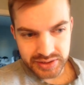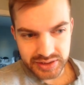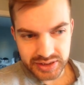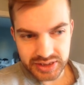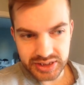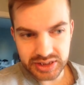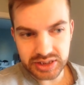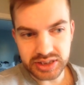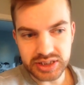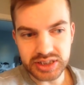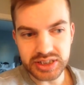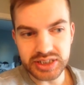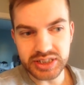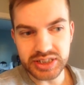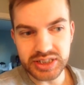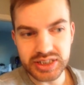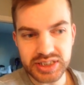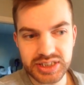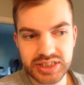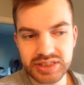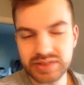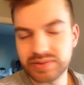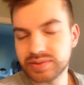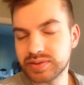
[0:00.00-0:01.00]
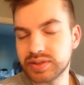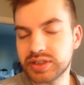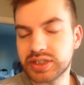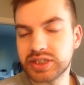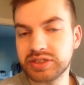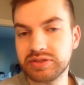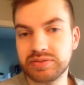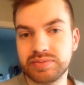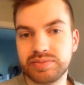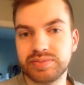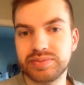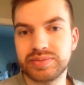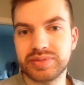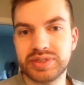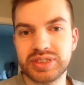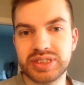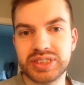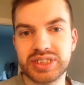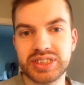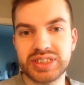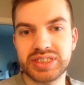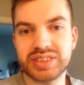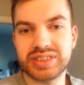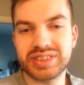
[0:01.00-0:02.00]
Just cause, you
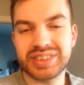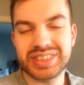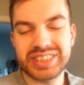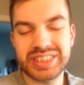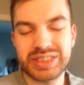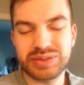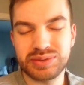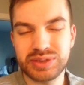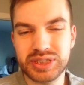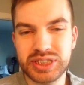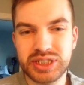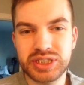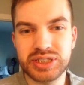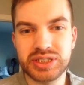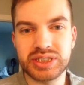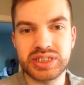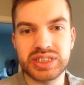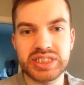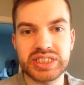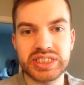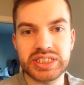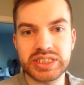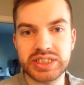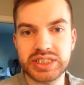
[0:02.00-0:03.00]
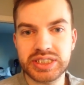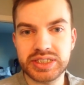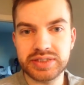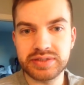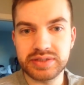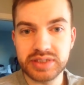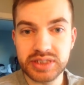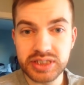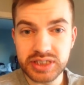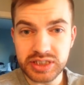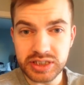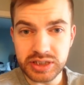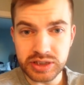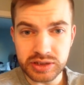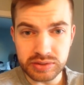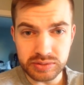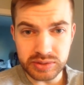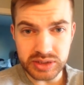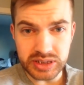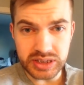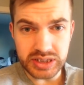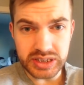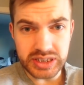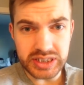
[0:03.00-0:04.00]
can't really do any activities, you don't
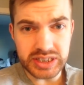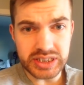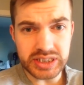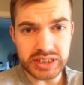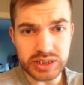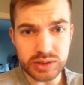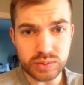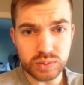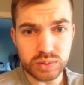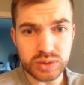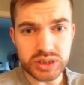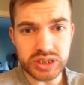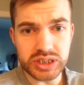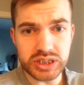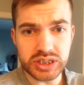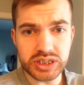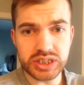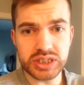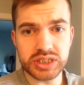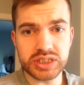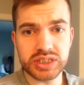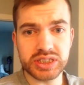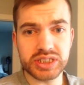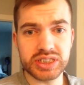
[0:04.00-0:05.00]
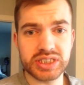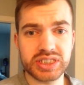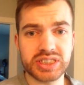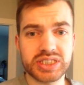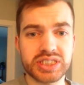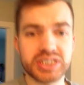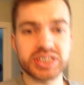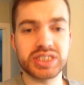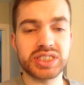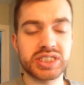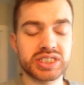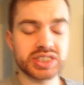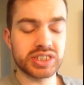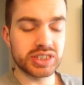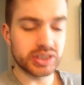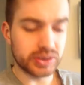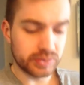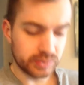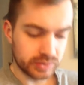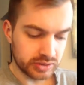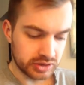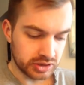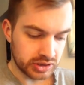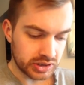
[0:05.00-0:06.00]
want to take any risks or anything,
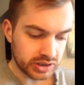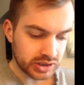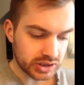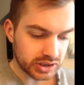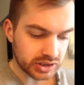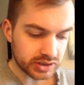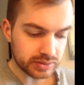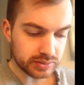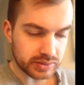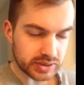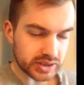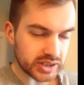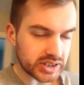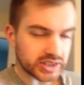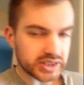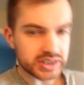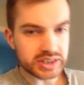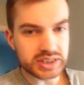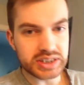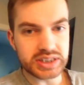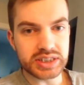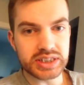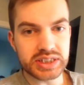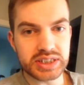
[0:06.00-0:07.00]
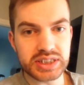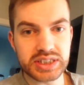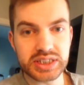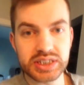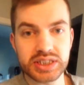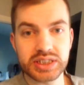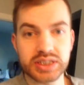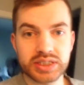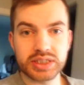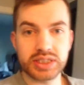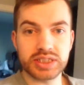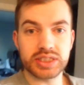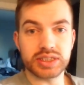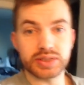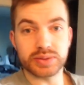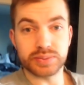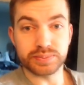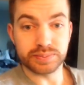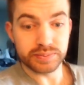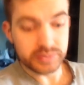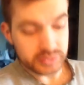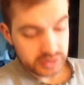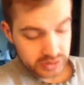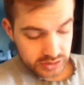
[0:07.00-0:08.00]
so just been taking it easy, so
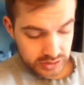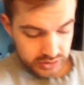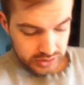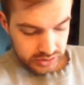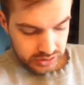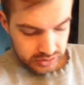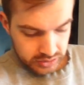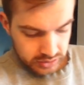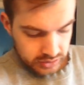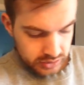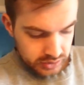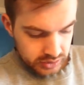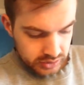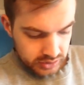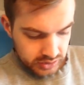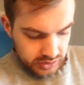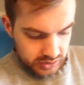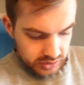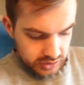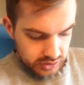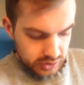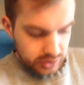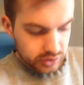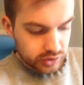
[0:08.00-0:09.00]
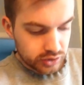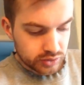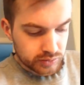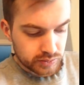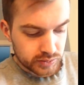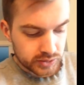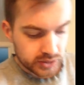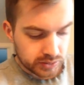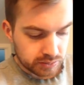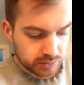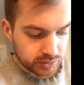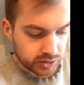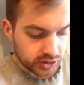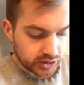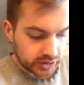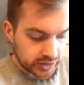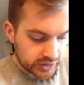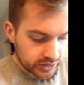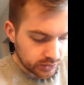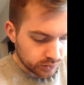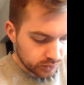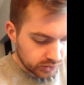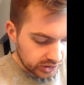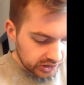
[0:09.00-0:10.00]
I'm gonna do my
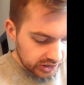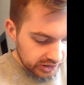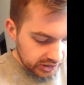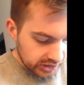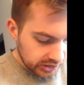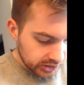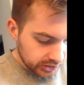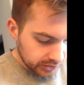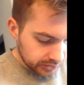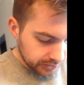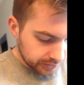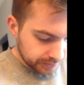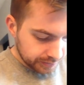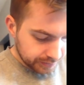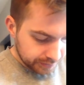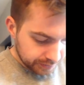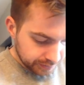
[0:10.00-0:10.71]
morning weigh-in.